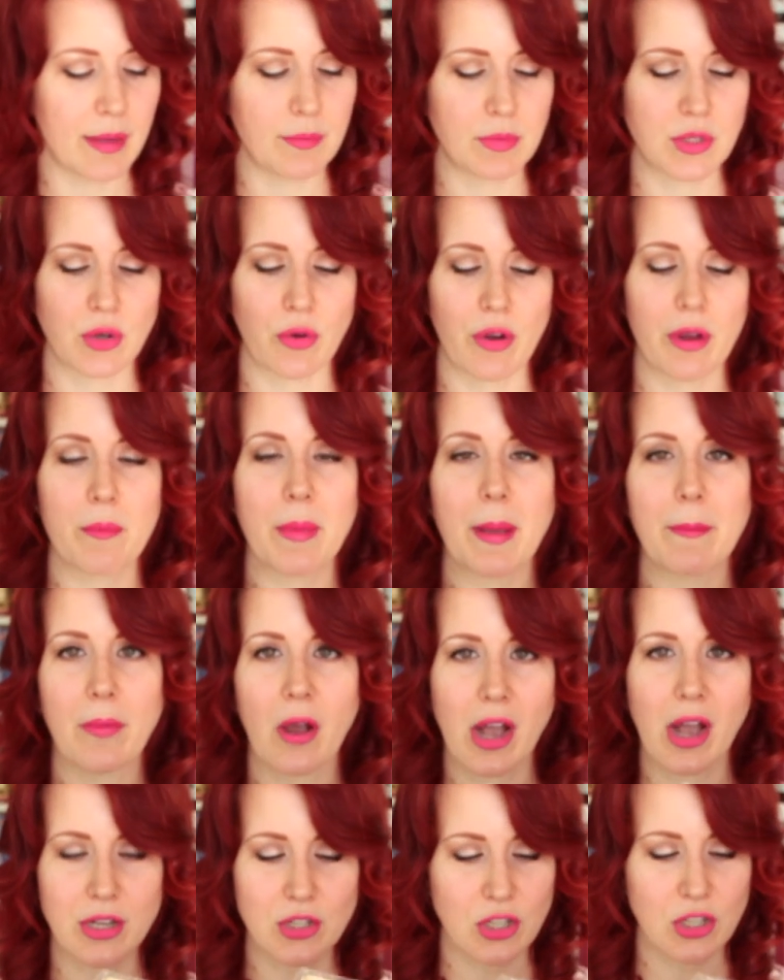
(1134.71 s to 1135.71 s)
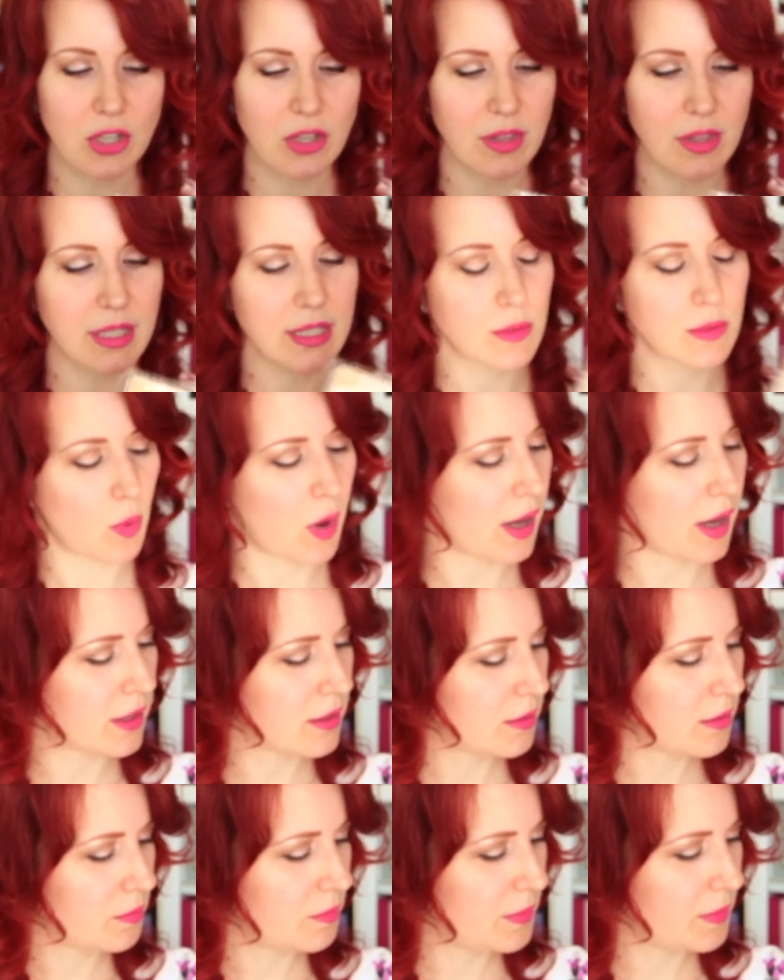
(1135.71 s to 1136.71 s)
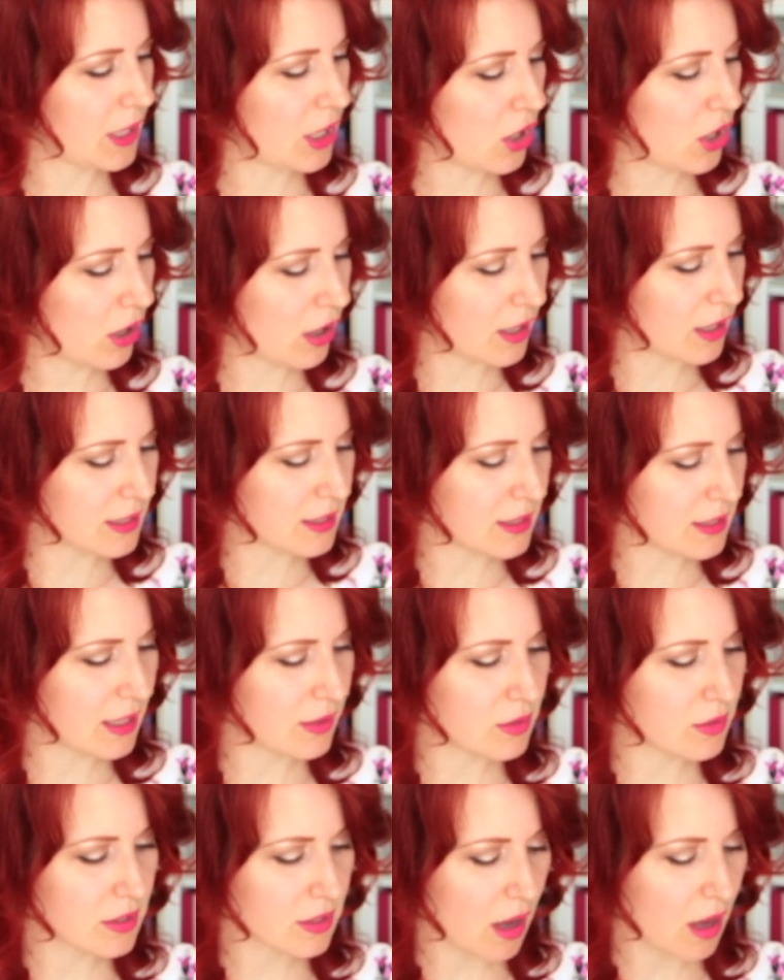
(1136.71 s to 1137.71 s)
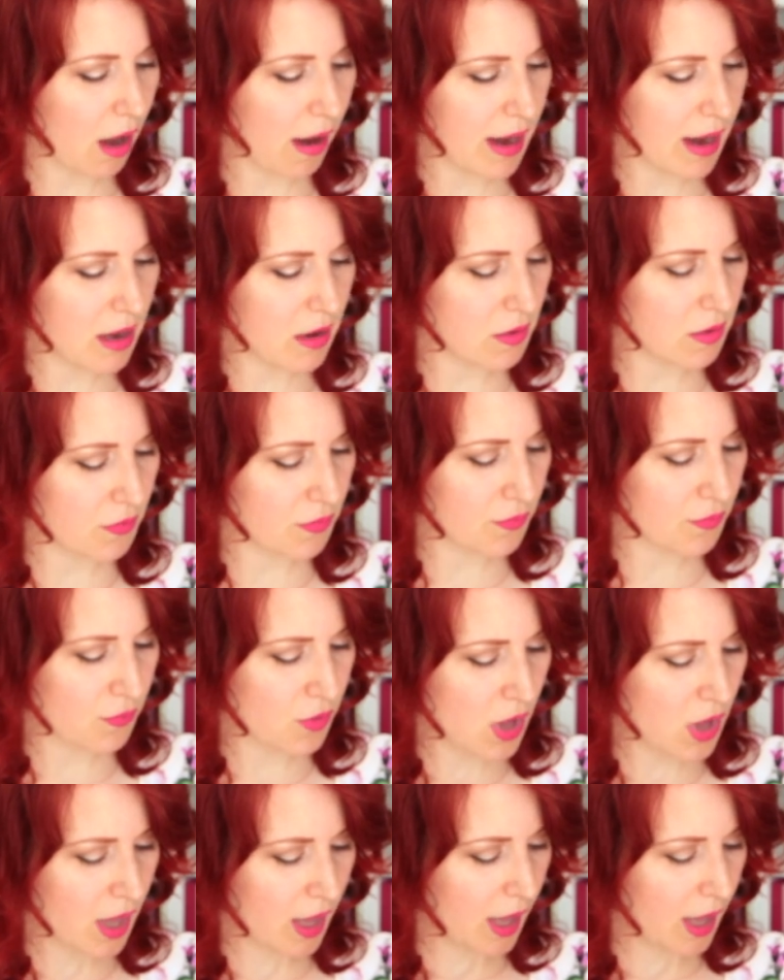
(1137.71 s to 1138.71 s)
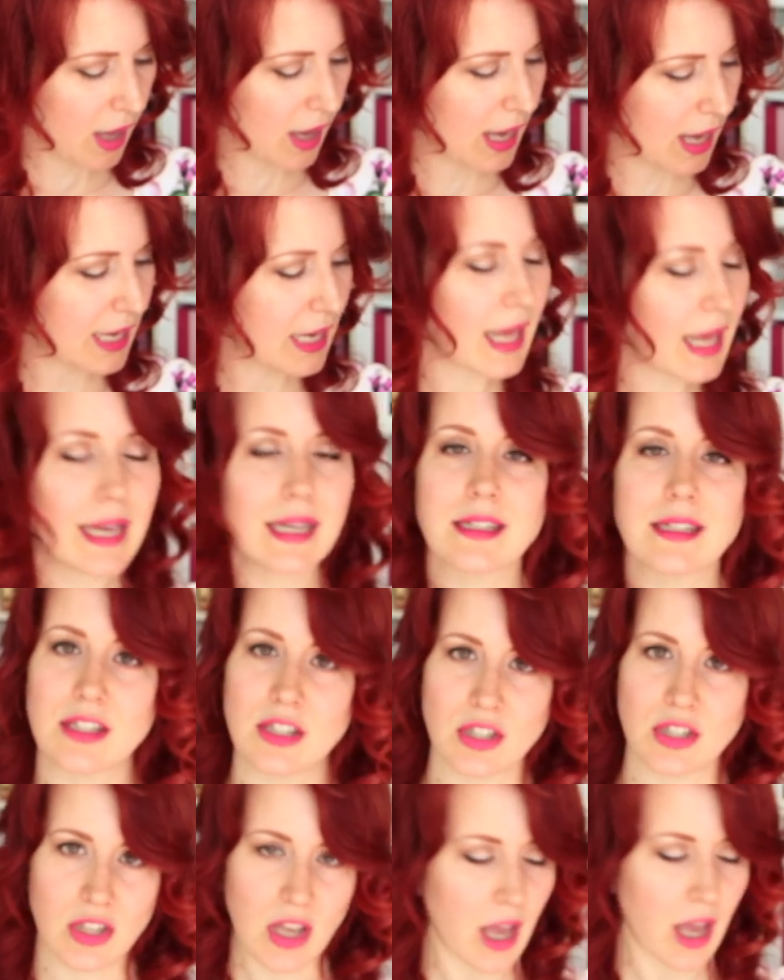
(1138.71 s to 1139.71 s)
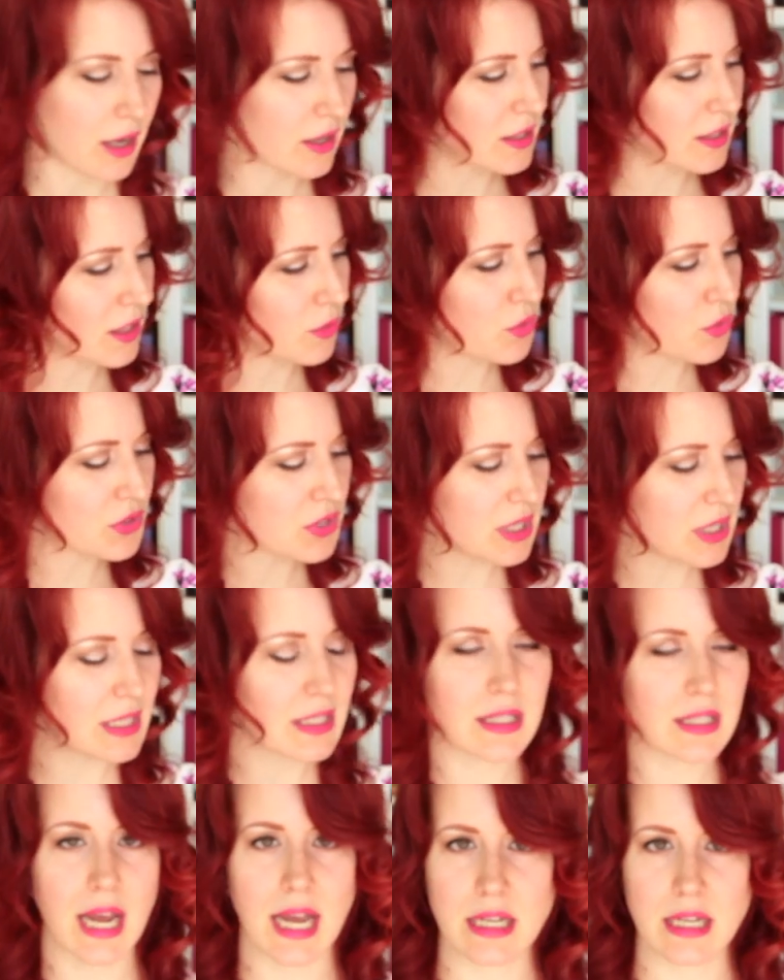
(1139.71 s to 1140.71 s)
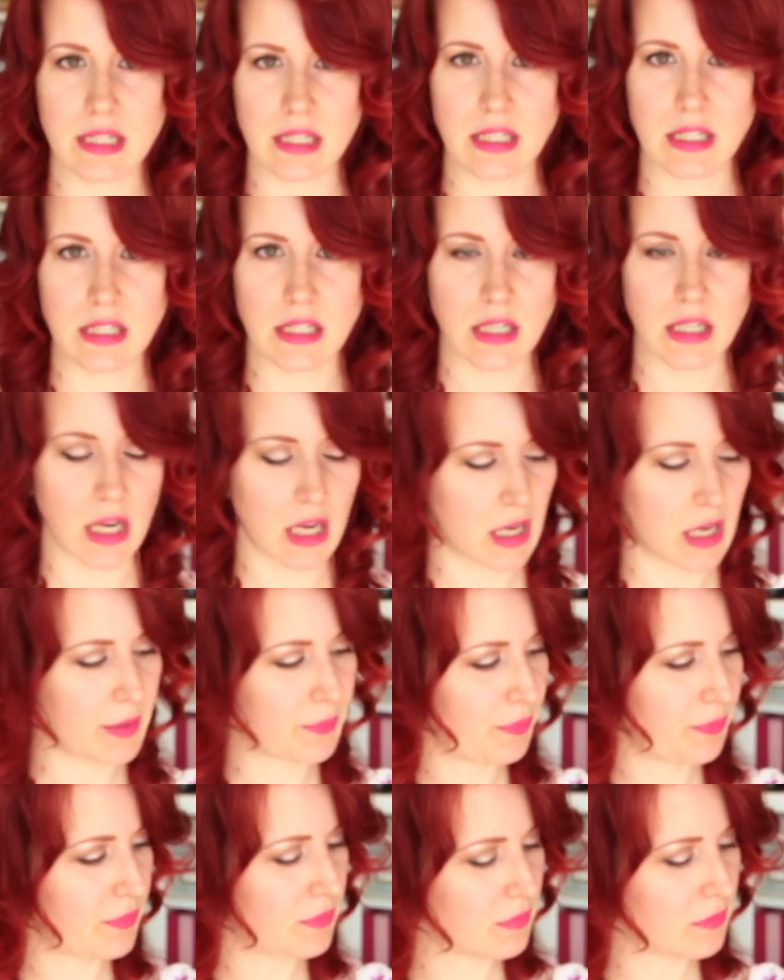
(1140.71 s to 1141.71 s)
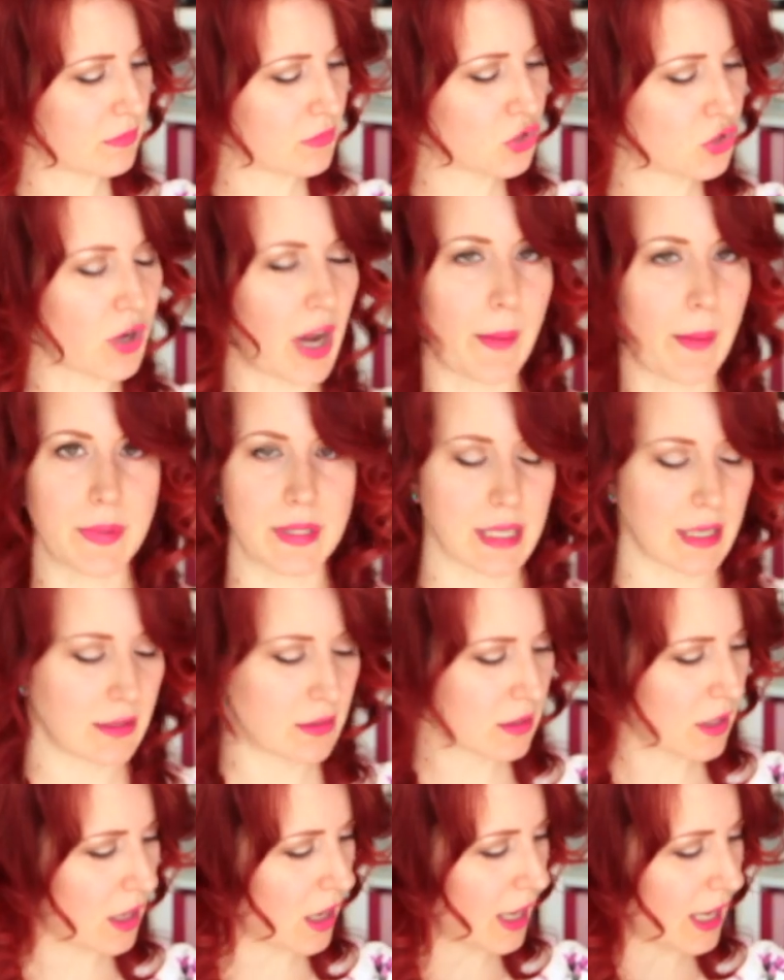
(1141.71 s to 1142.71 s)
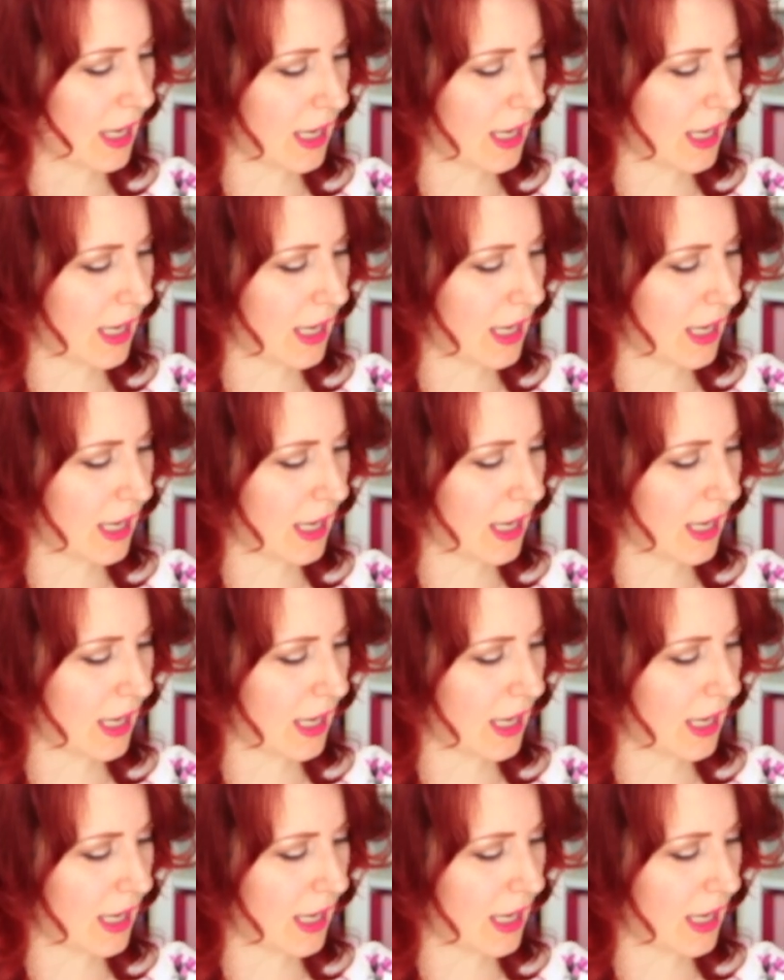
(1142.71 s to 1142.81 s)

So I remember I took this one because it's kind of, I liked the skirt because it wasn't a standard straight up and down skirt.